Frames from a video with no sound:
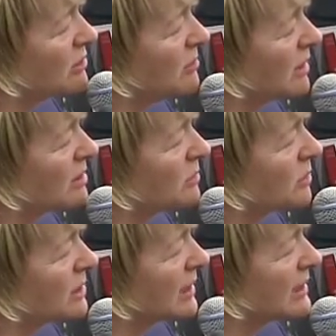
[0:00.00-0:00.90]
creeping
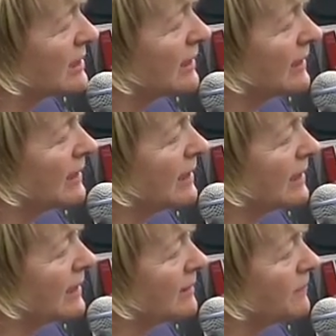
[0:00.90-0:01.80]
towards it.
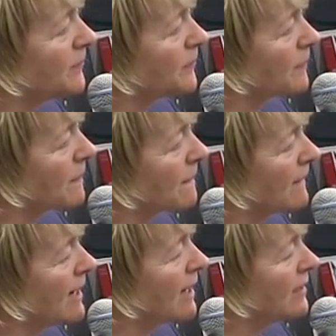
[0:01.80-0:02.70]
Um,
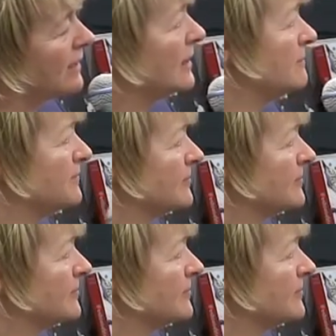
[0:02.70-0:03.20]
yeah.